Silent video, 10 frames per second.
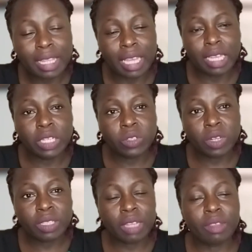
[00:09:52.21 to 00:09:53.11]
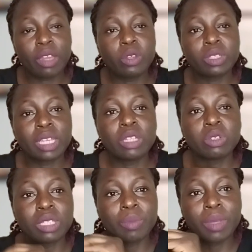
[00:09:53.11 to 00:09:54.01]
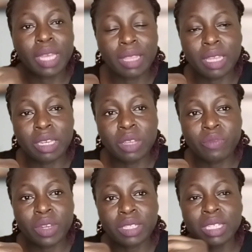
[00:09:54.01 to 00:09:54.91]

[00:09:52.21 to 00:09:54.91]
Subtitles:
the interest and then you send to CBK the difference.